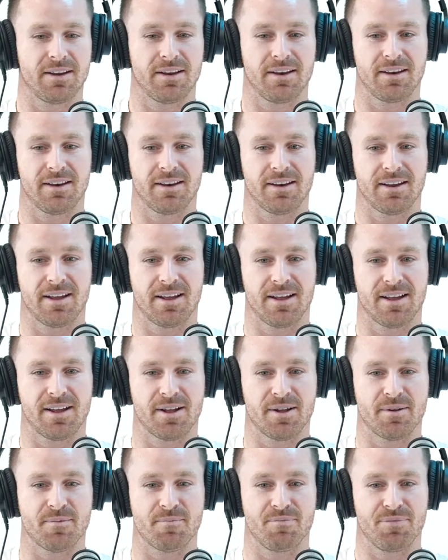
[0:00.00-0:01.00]

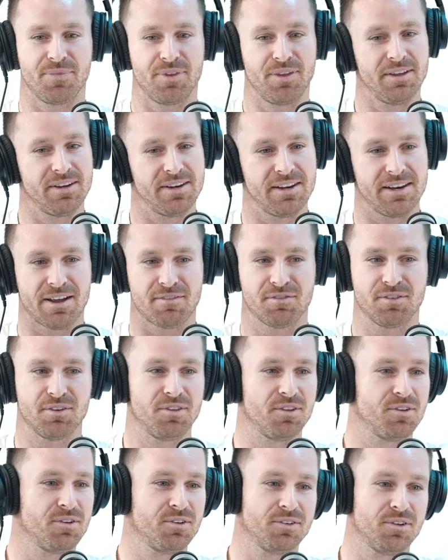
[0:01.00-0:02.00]
and you didn't have
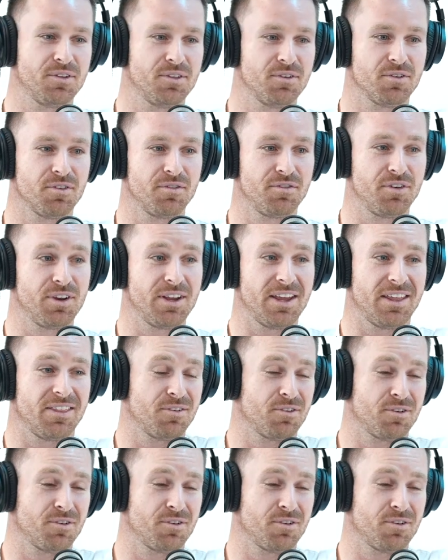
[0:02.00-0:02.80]
to do the review yet.